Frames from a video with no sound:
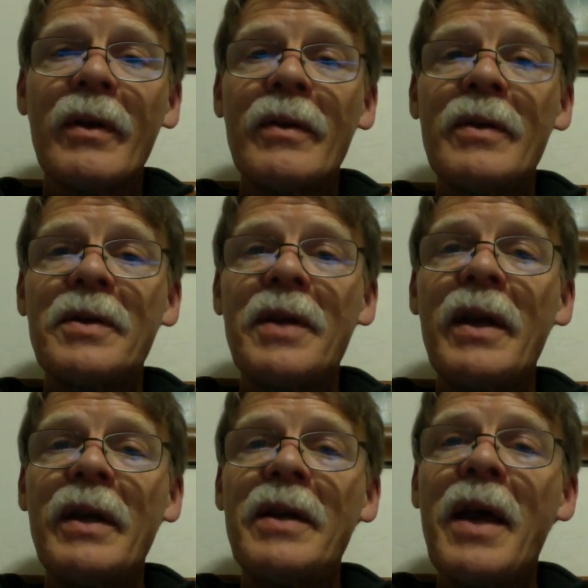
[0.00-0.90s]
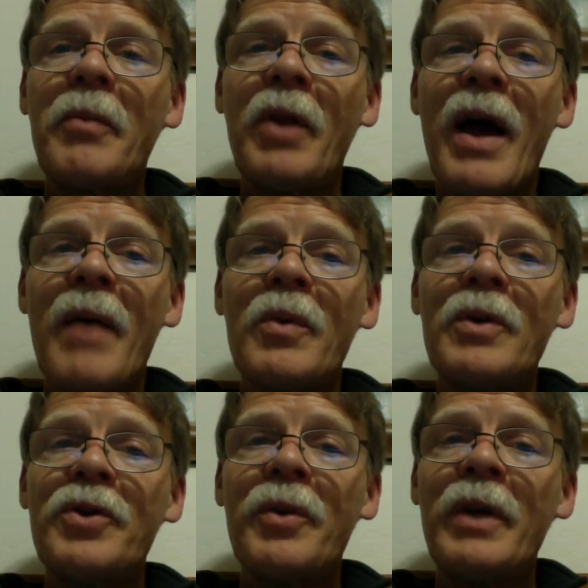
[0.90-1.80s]
The Sticky Tape Lab,
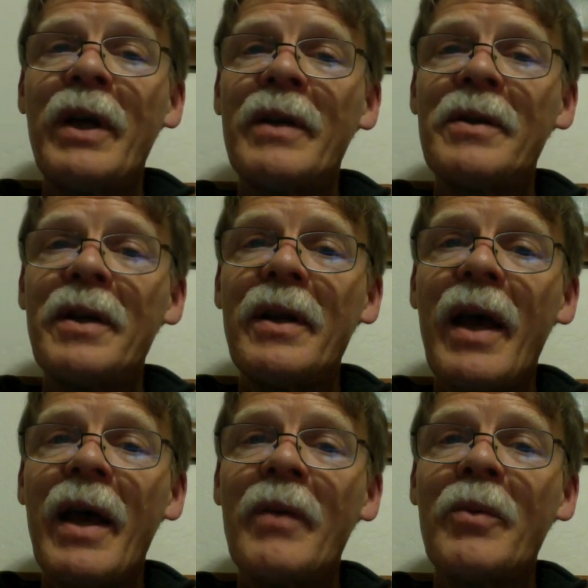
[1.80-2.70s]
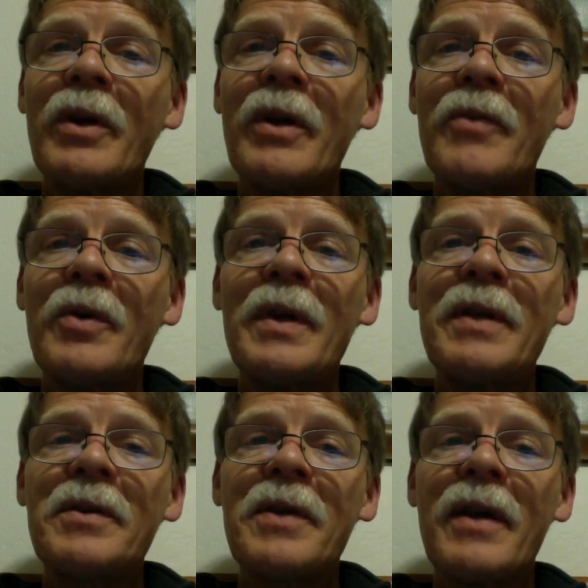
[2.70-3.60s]
which you'll begin today, will give you
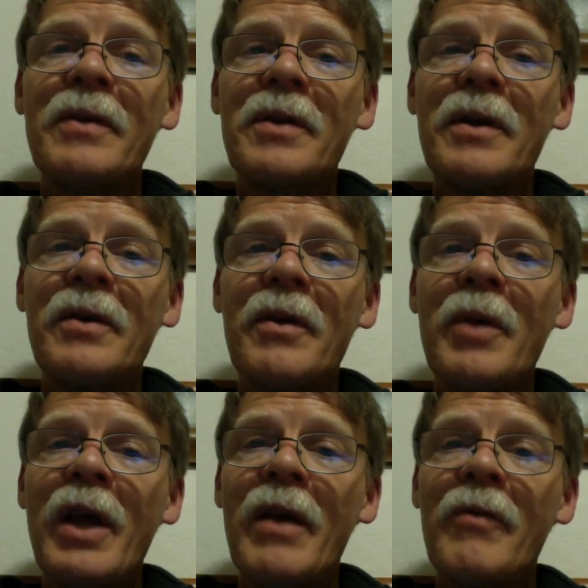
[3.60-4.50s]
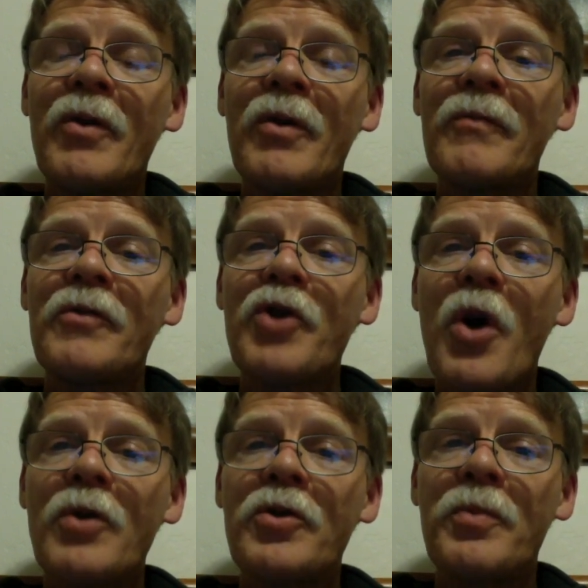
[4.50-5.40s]
insights into the behavior of
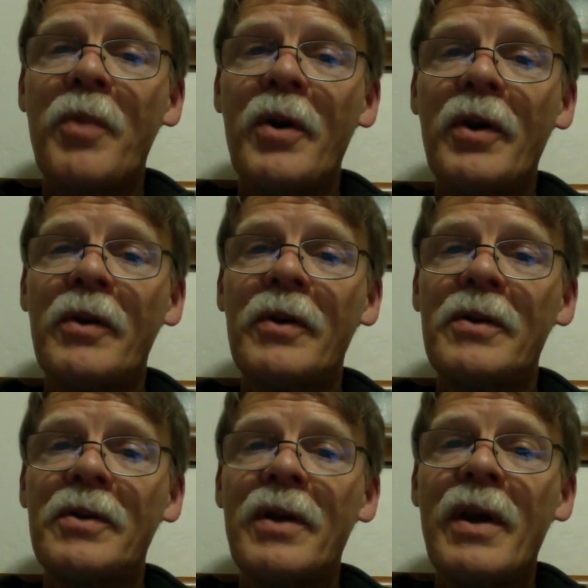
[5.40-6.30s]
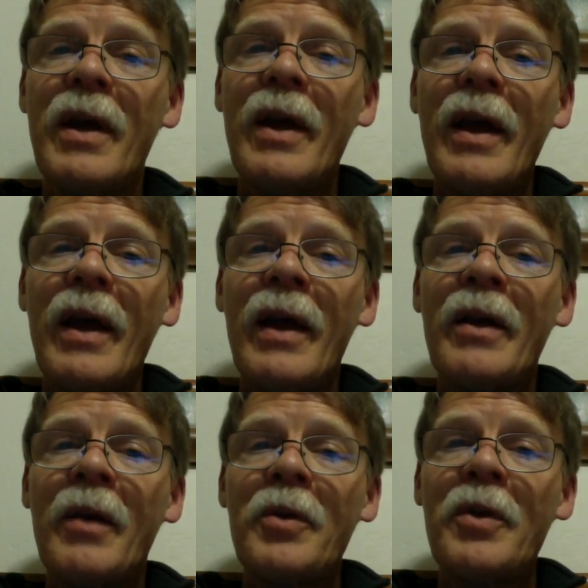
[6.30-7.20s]
charged particles and
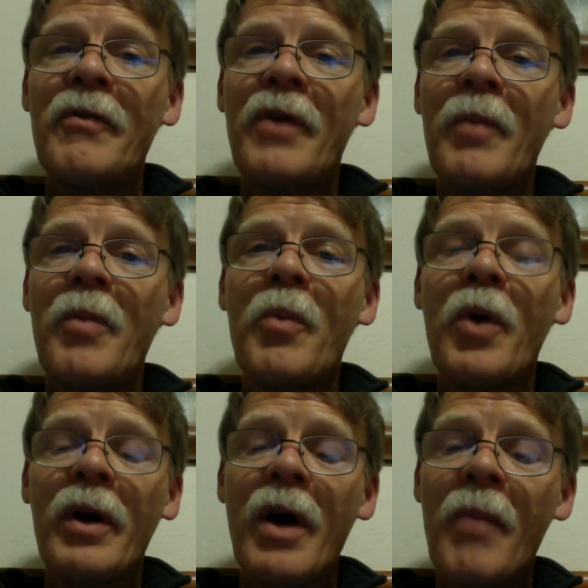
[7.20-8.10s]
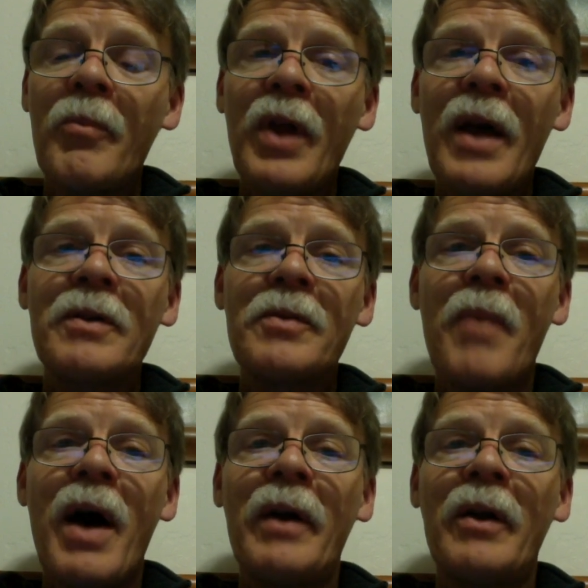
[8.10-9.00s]
help you develop a more complex
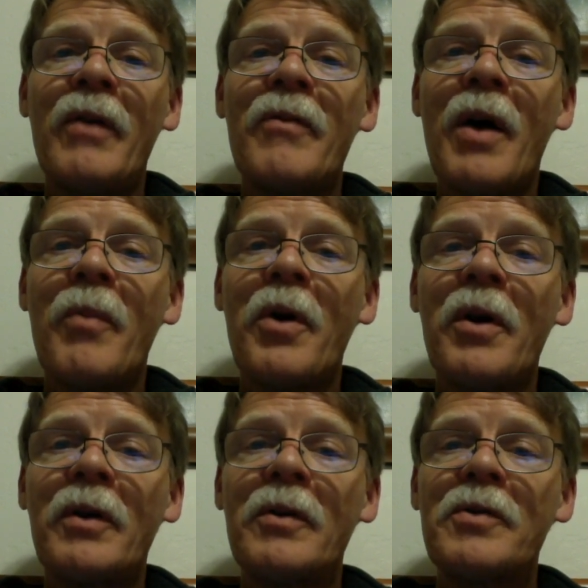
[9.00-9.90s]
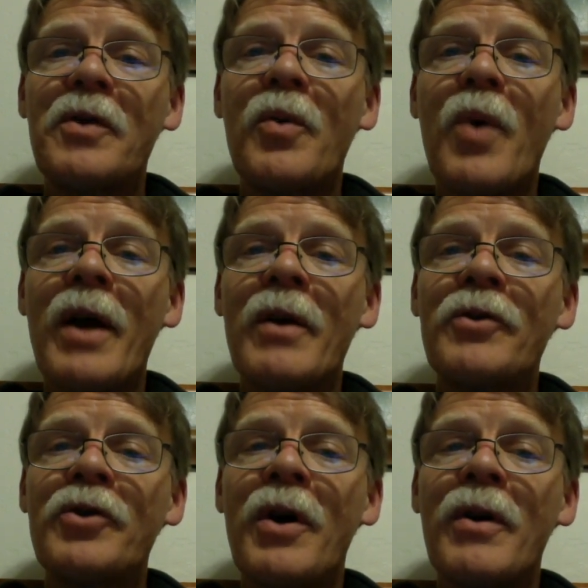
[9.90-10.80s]
model of how particles acquire
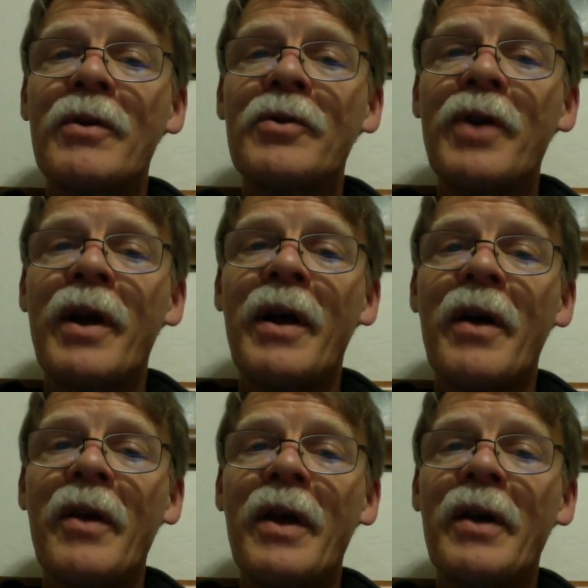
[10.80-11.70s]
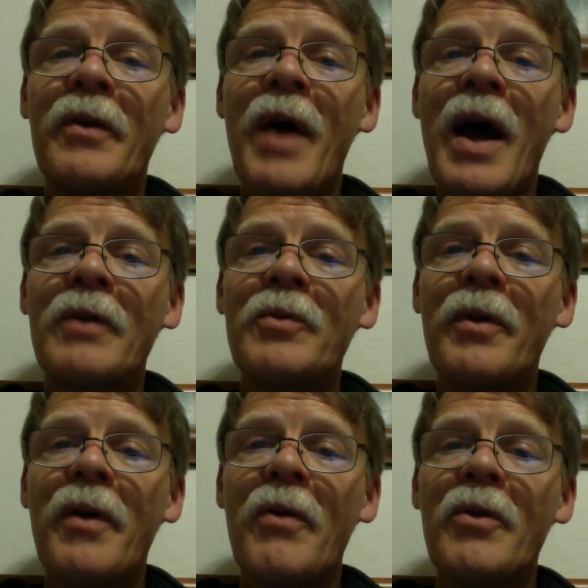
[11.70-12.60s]
charge and how they interact
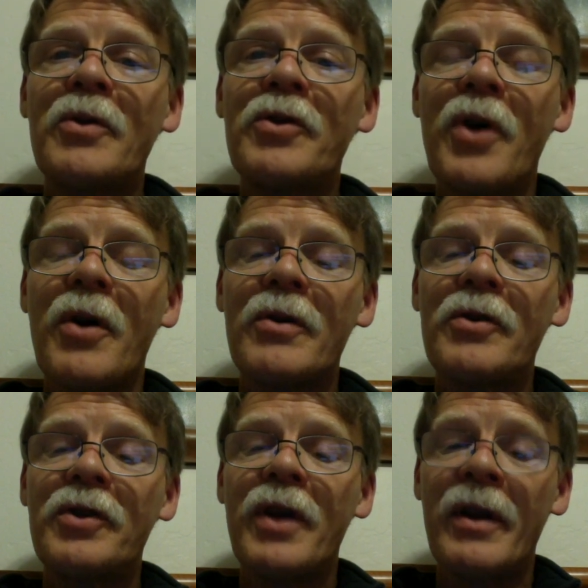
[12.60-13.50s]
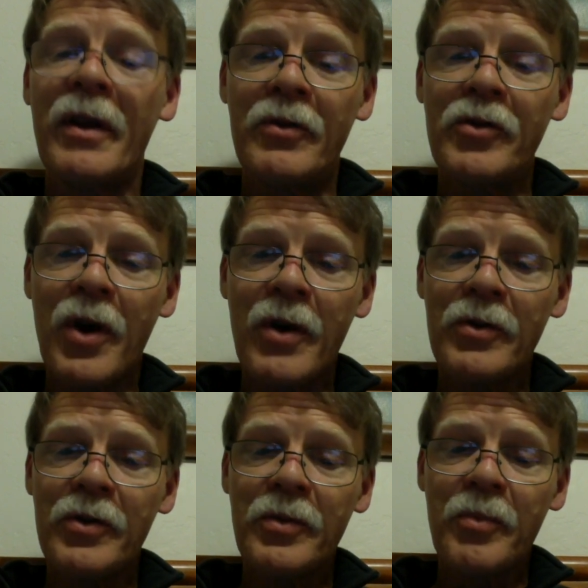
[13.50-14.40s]
with other charged and
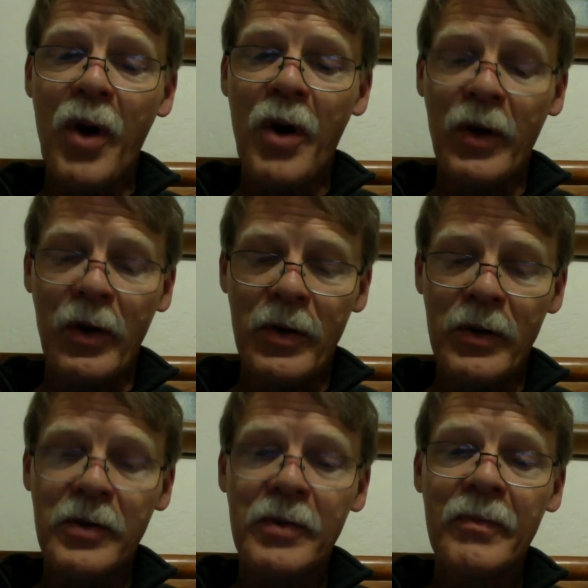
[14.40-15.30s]
uncharged particles.